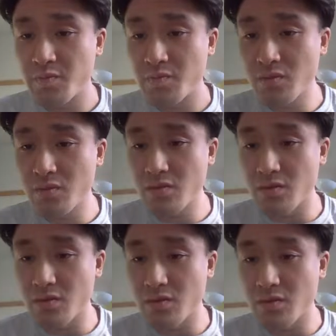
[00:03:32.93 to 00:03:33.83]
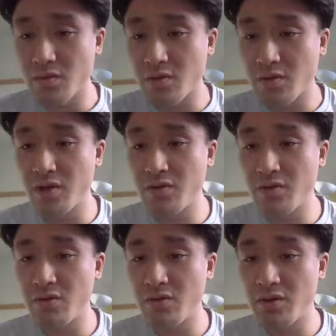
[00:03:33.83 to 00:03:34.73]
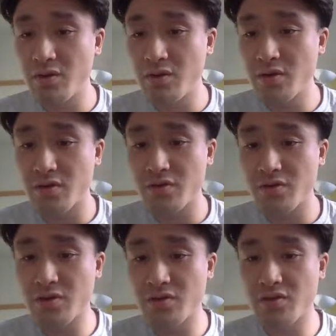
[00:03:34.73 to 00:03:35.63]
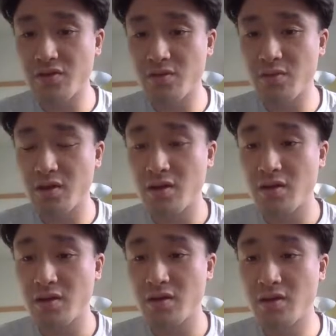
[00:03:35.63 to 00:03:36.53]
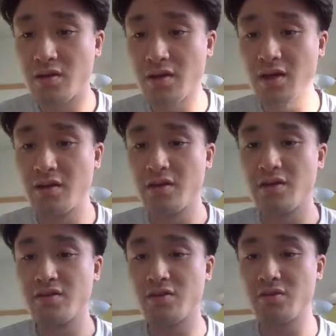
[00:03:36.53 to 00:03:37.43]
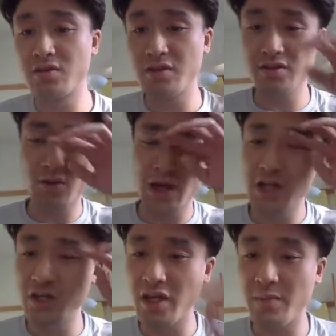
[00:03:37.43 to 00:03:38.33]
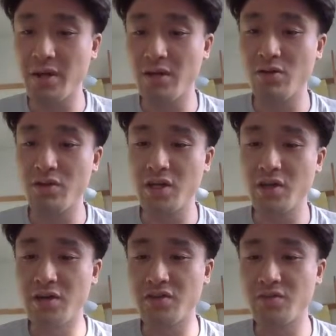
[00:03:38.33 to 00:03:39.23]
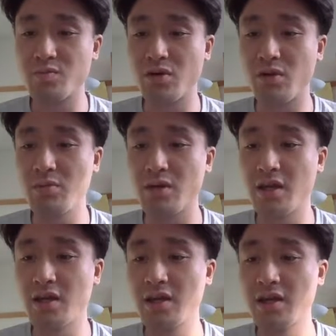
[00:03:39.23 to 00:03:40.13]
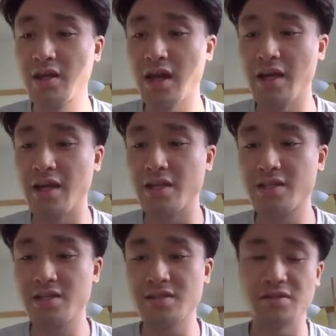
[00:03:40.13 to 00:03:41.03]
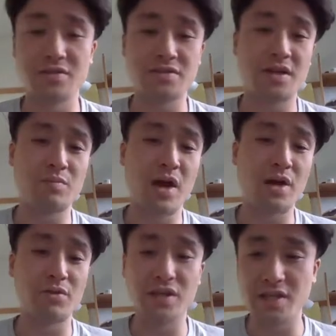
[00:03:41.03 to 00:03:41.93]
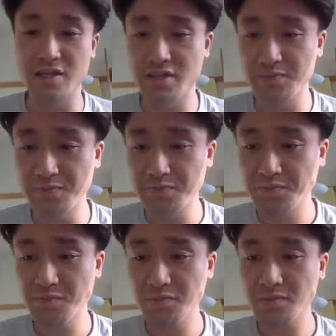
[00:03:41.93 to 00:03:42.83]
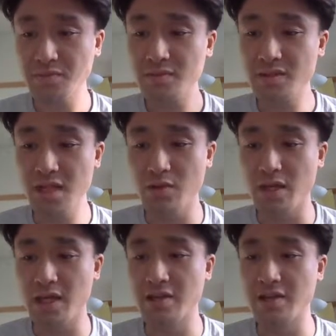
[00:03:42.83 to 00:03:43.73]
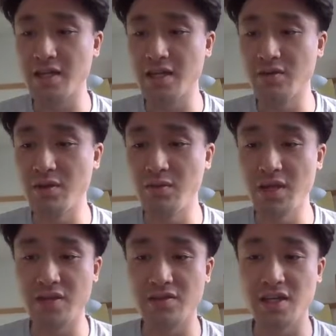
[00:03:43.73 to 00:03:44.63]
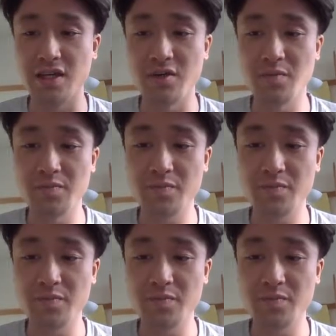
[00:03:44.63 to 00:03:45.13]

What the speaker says: Yeah, we go for preview. Yeah, so it has to be, yeah. So this whole HTML over here is probably and is some part of these that we can see here.